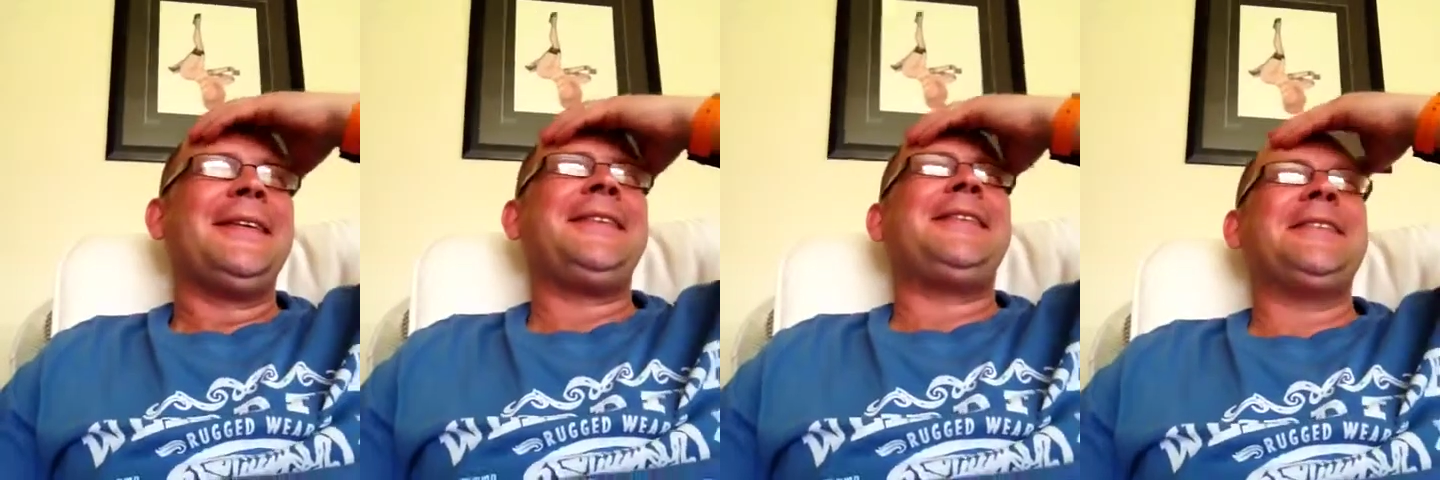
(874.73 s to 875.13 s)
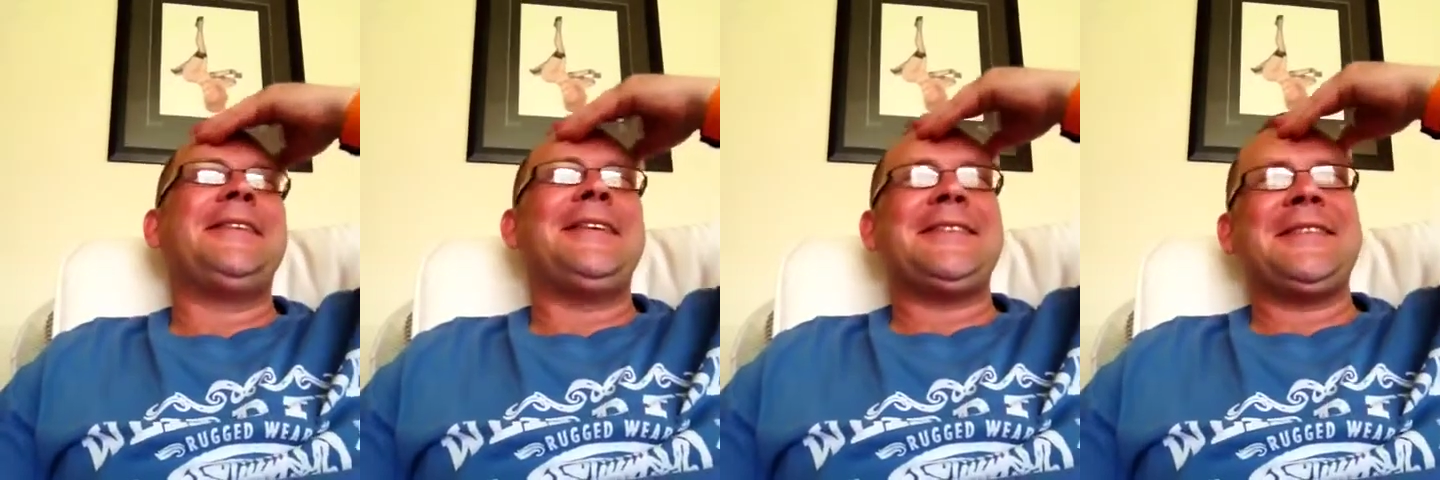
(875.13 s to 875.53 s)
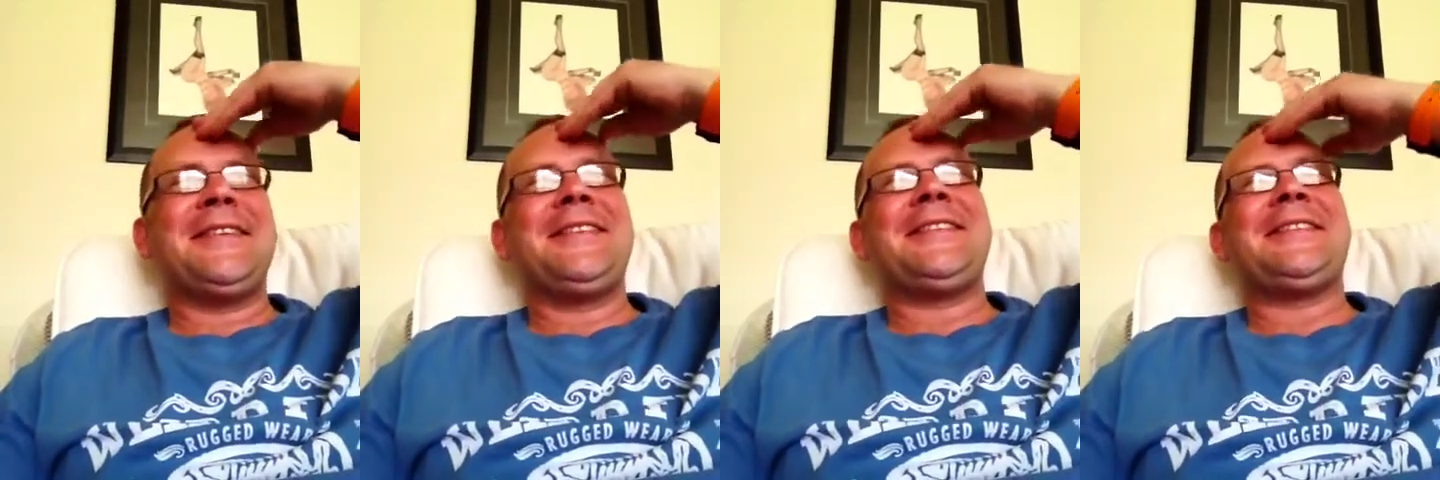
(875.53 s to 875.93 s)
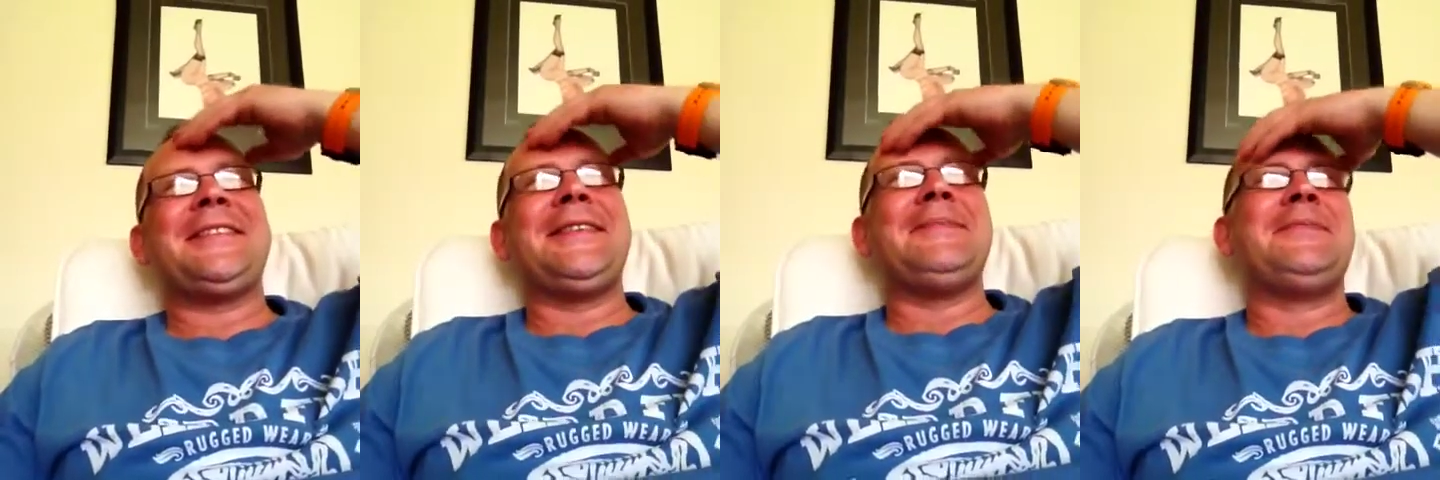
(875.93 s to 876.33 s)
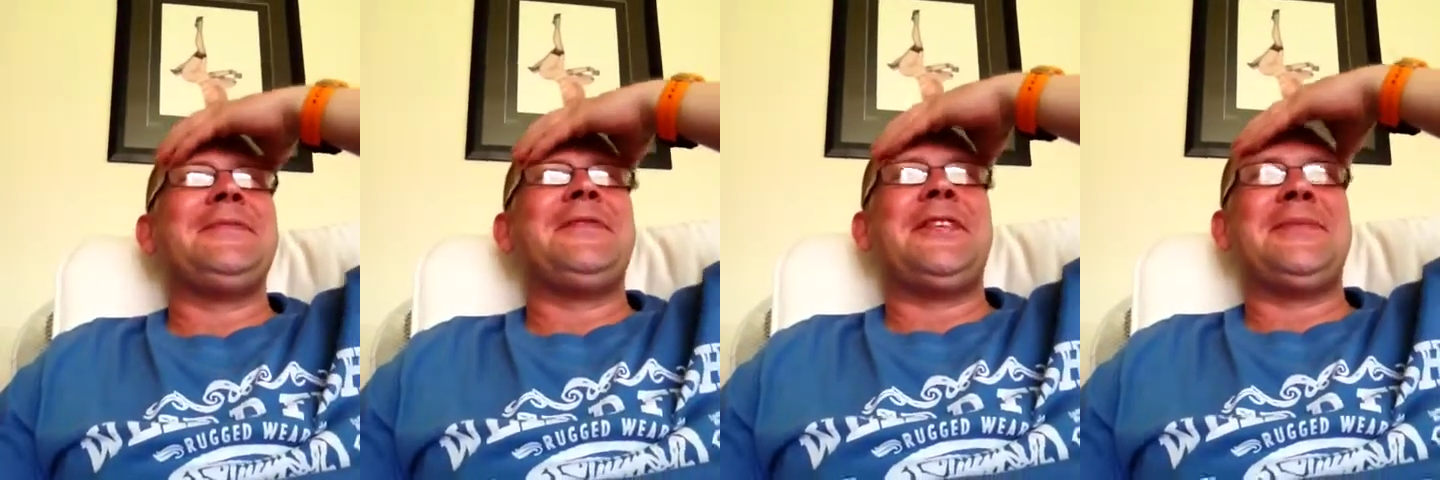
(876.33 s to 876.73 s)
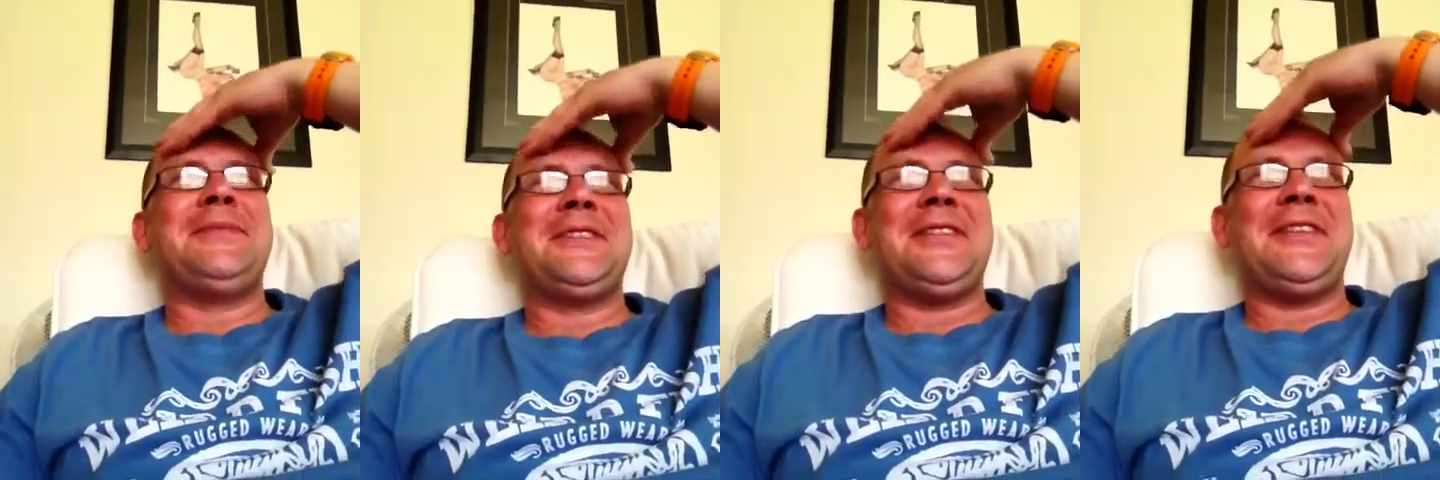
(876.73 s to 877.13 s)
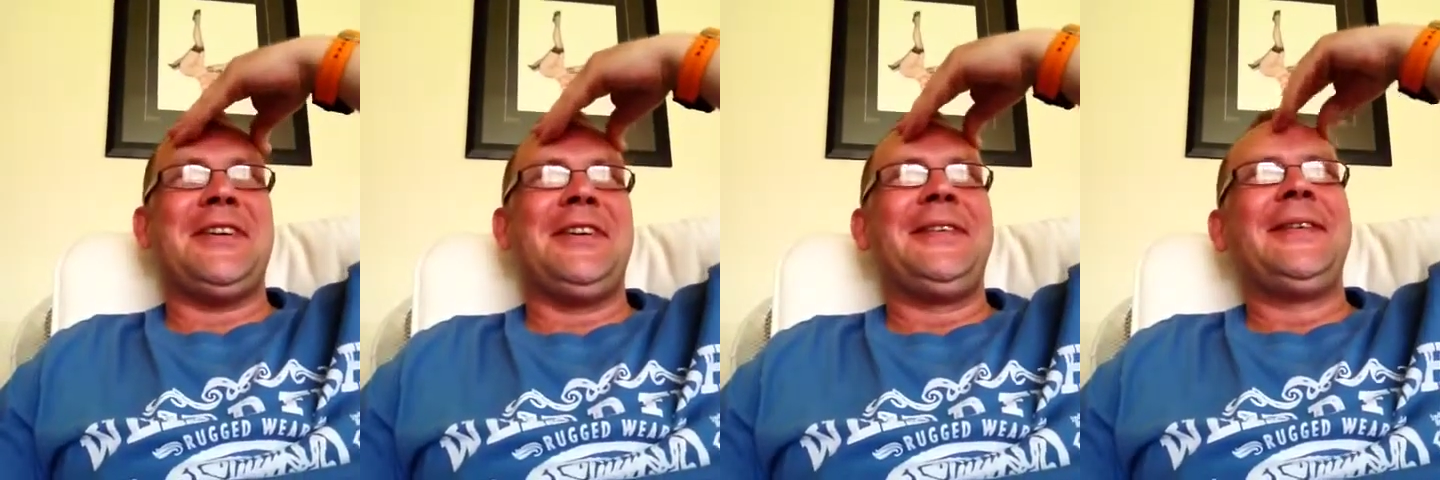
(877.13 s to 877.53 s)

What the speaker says: Like last night's very bizarre,